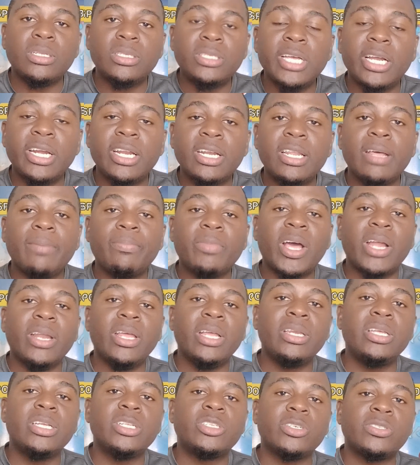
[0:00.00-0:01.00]
telling them that
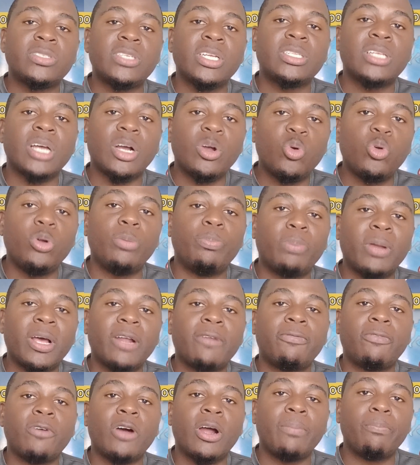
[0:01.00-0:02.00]
they need to set a good
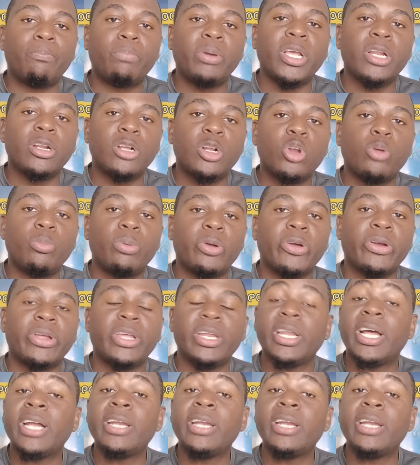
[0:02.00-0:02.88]
platform playing club cricket.